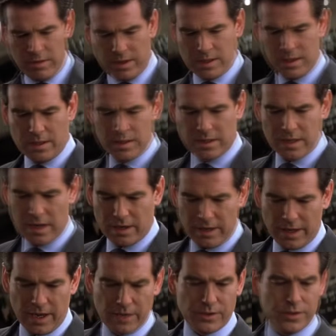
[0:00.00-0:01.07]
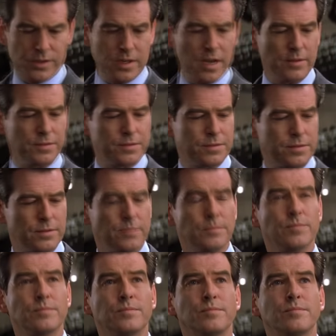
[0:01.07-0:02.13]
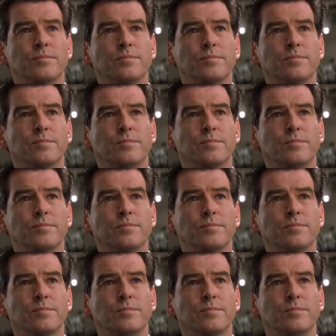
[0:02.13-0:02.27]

Cleese after being named the successor to the